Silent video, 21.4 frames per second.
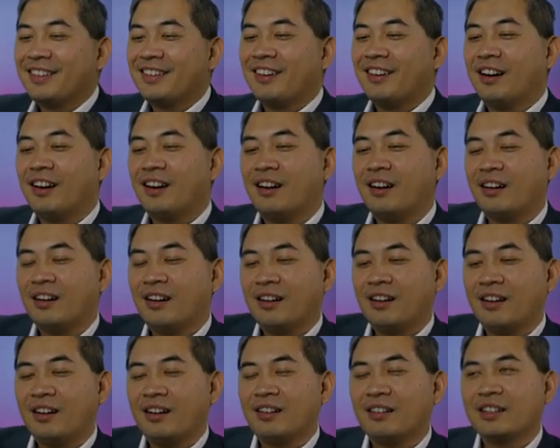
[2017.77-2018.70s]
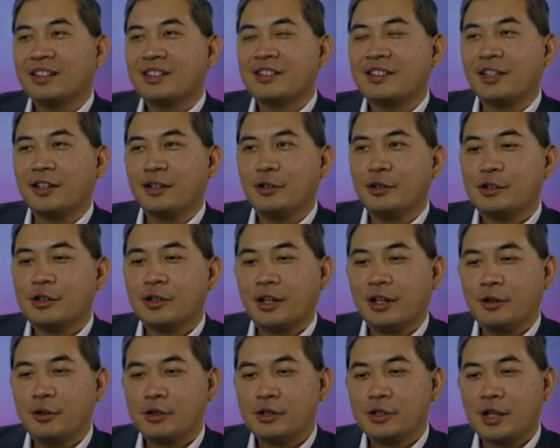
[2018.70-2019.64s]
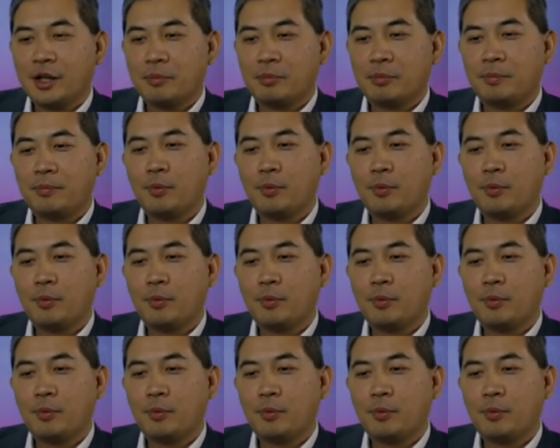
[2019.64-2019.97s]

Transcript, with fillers: Uh, let's see. Who should I? Who should I?